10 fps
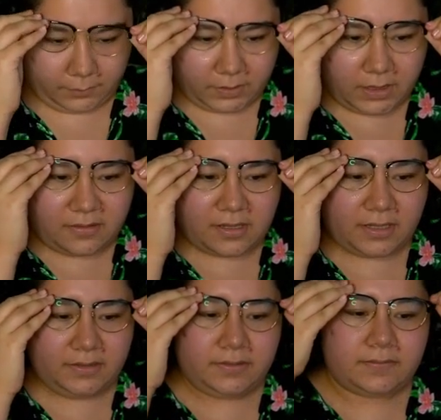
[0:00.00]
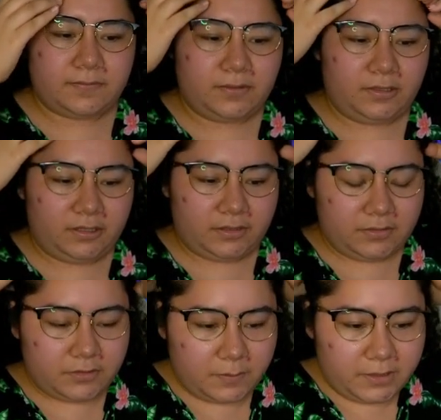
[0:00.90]
But thank you guys for
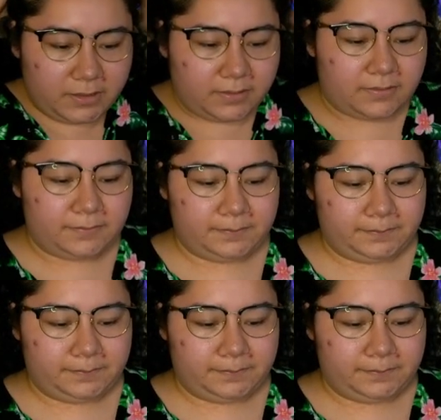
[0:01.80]
contributing.